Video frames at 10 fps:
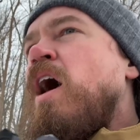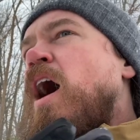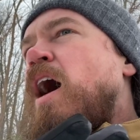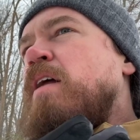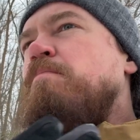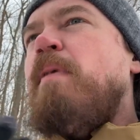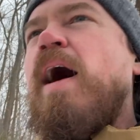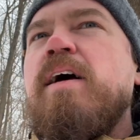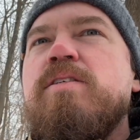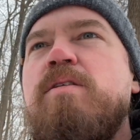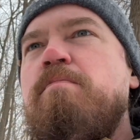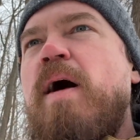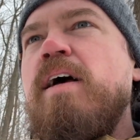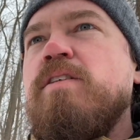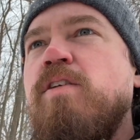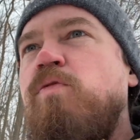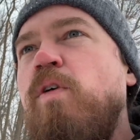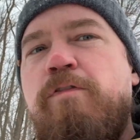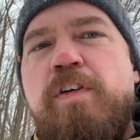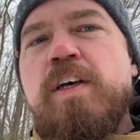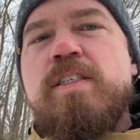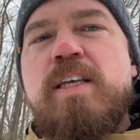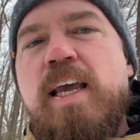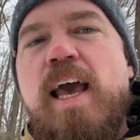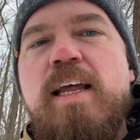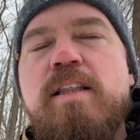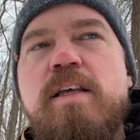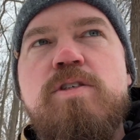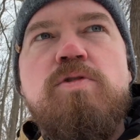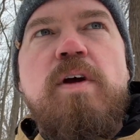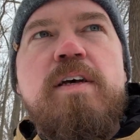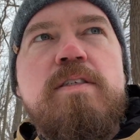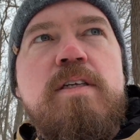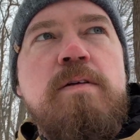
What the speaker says: on miles and miles of what feels like endless trails.